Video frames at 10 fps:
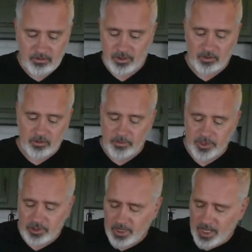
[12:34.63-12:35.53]
So let me
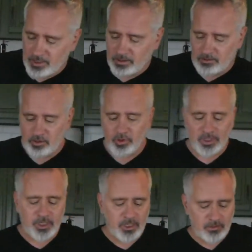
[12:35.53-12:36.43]
show you how to
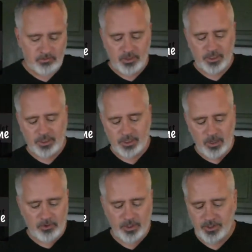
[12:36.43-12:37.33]
quickly
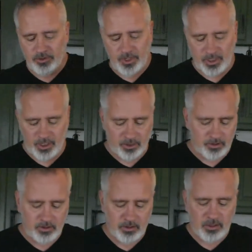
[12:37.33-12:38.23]
disassemble this green here.
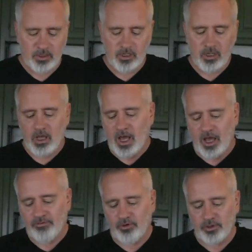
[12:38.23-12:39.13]

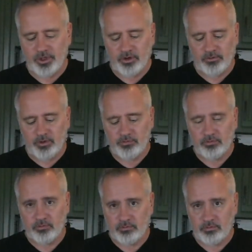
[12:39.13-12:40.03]
I fold it over
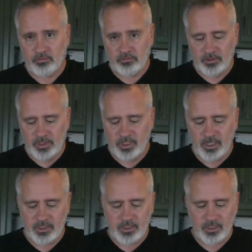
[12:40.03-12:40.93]
like
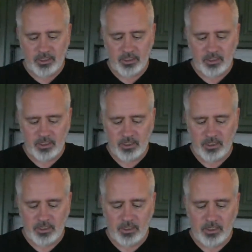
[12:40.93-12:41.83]
this,
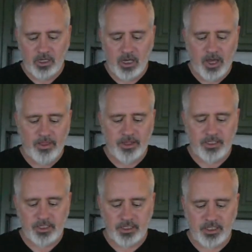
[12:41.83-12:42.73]
and then
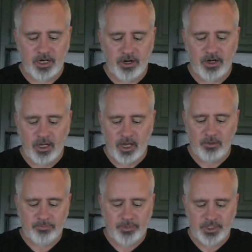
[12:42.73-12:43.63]
just tear it
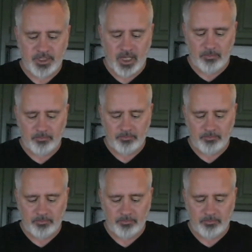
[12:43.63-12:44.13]
up the stem.